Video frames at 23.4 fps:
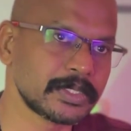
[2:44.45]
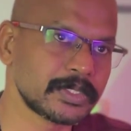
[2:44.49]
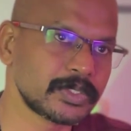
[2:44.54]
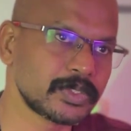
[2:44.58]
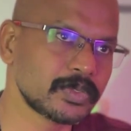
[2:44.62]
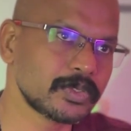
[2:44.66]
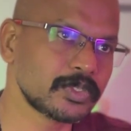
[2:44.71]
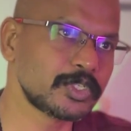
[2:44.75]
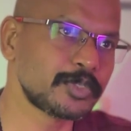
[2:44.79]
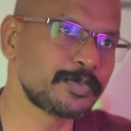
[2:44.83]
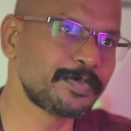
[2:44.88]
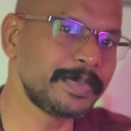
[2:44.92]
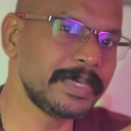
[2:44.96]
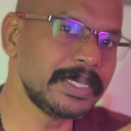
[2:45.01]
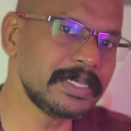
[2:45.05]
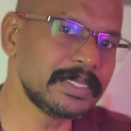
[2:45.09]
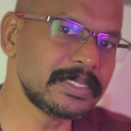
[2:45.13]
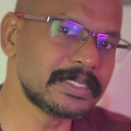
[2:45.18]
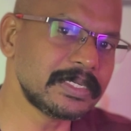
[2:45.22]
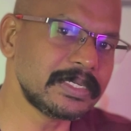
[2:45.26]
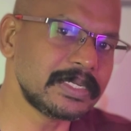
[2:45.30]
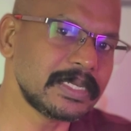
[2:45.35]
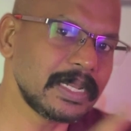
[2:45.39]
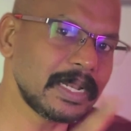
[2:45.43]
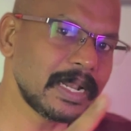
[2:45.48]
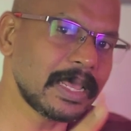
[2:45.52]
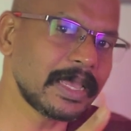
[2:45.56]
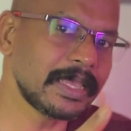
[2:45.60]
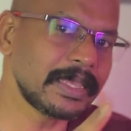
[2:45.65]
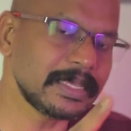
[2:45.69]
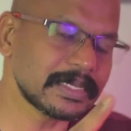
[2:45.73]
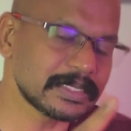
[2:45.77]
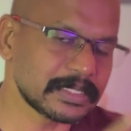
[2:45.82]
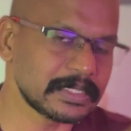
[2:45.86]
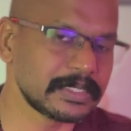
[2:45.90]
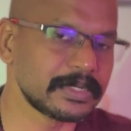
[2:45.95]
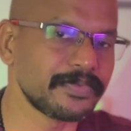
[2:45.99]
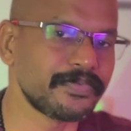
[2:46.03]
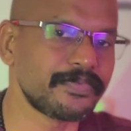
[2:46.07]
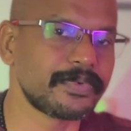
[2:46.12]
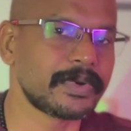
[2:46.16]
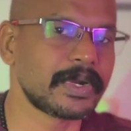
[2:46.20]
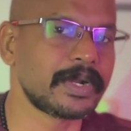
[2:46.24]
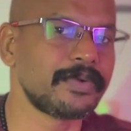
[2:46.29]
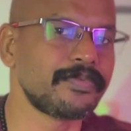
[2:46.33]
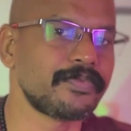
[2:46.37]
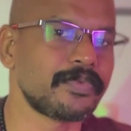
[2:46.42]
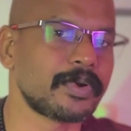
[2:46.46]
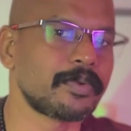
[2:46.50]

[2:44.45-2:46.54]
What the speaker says: So speech delay is different